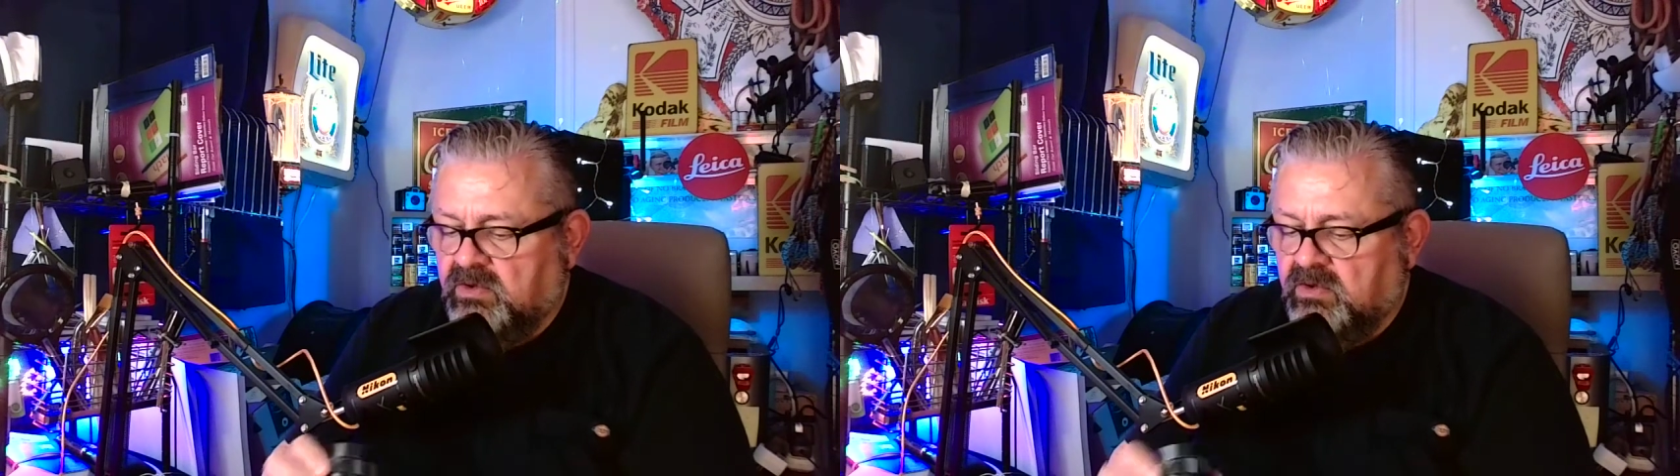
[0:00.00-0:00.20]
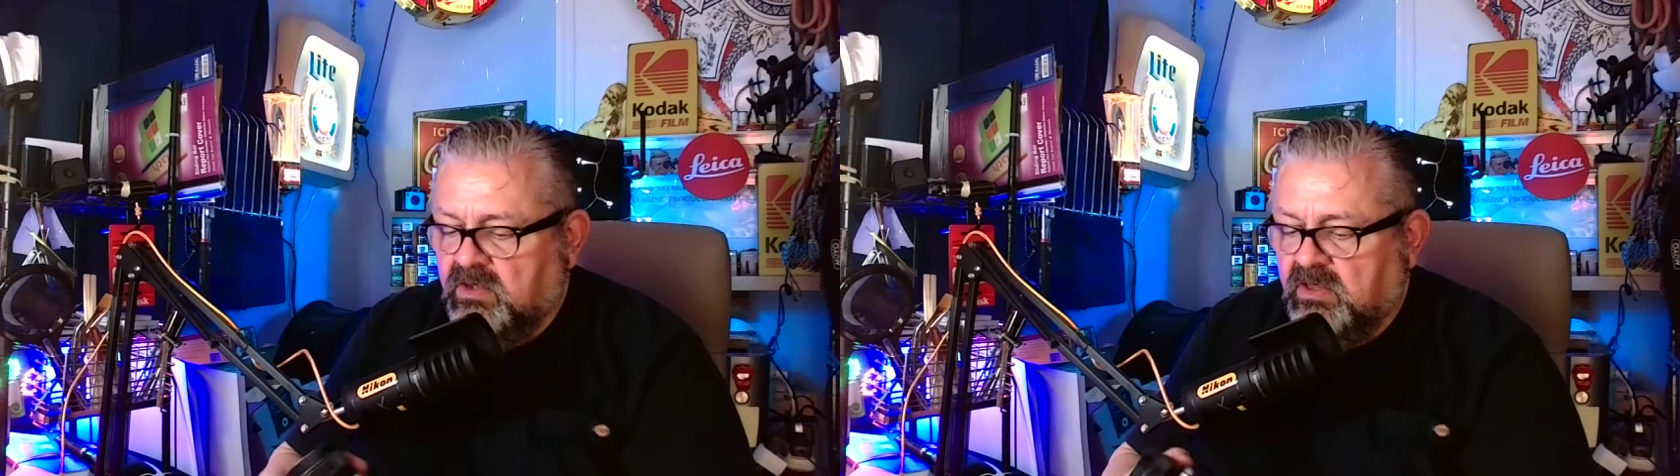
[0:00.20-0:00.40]

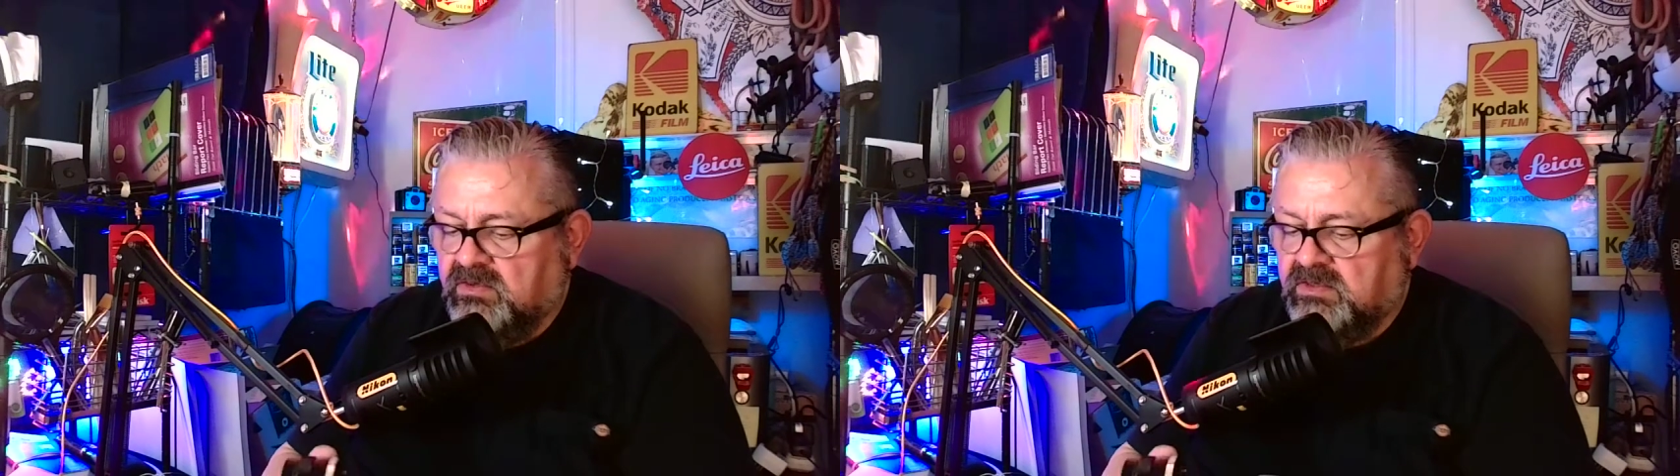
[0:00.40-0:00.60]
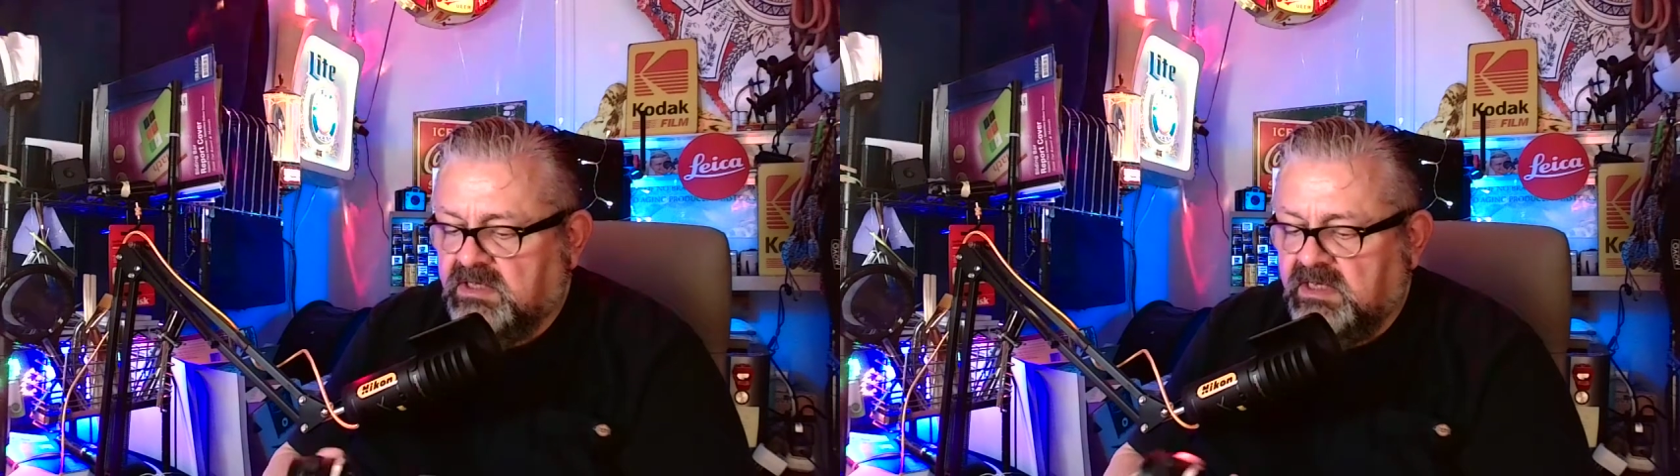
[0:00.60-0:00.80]
close
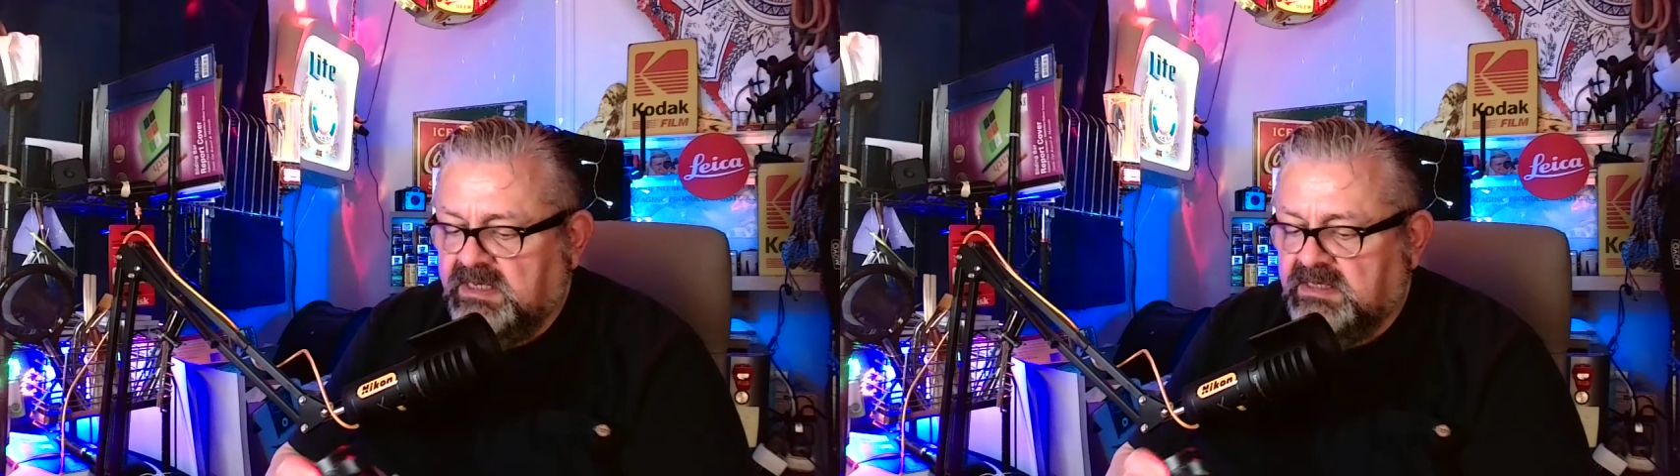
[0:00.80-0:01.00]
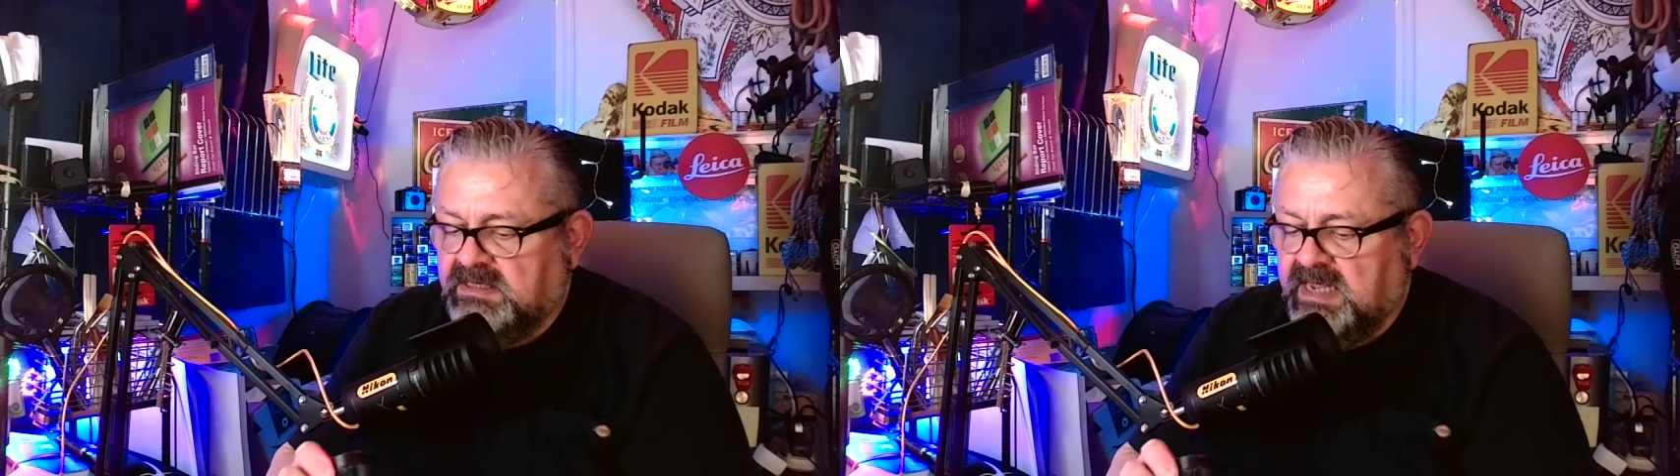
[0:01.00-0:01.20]
the
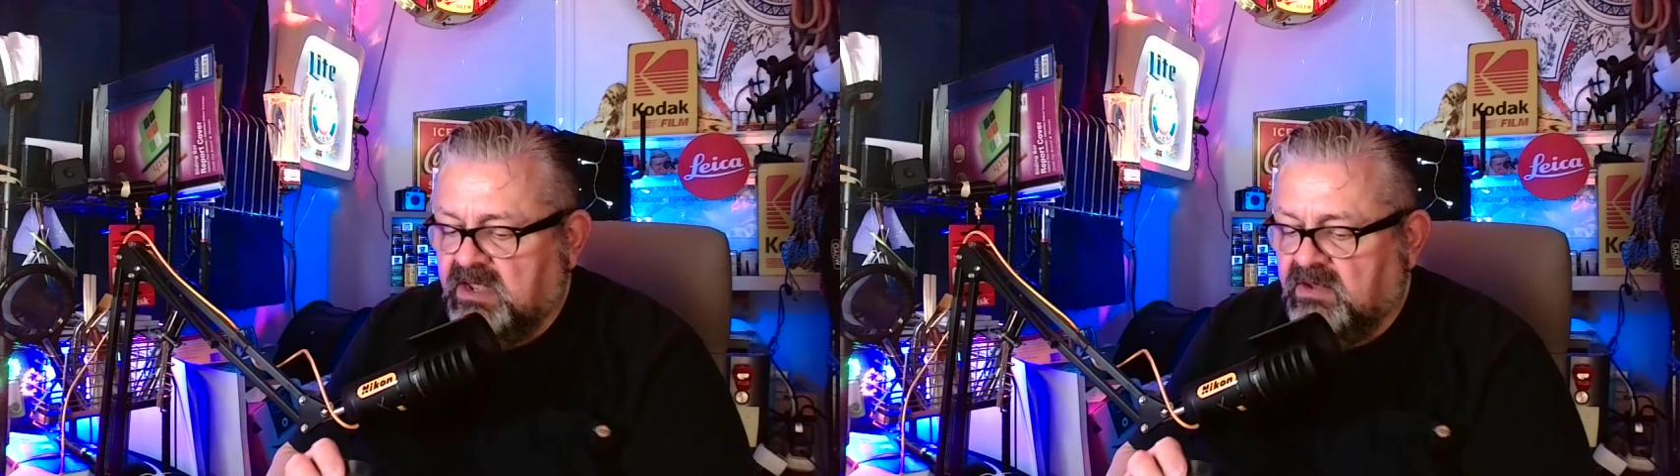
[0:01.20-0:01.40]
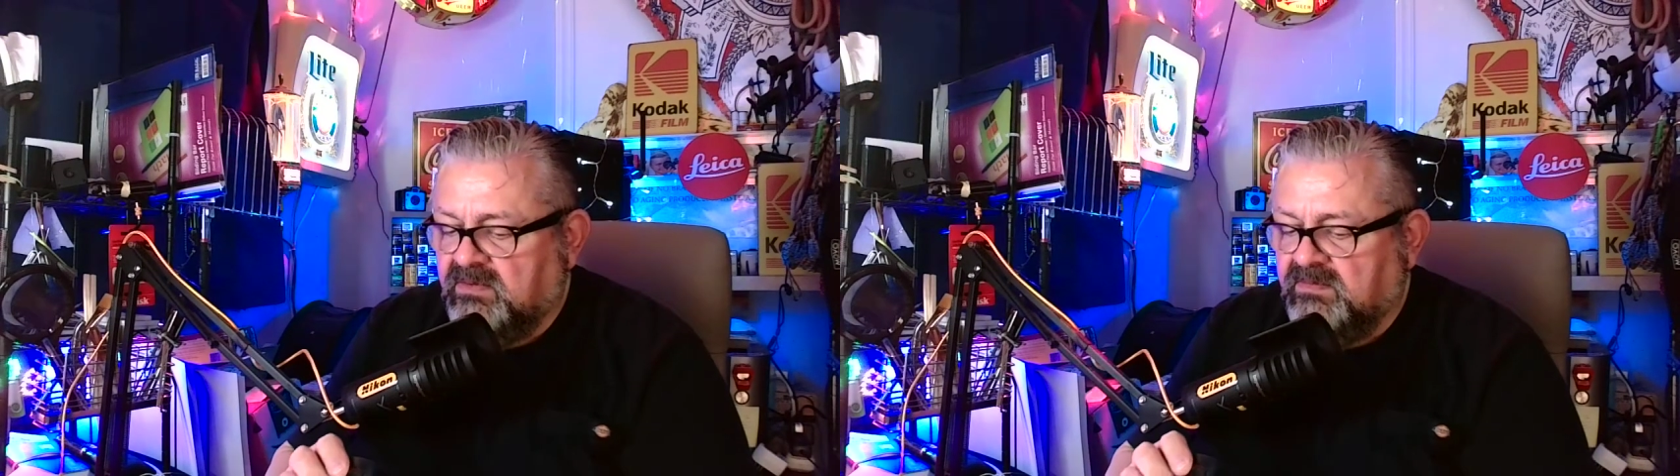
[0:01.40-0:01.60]
lens down,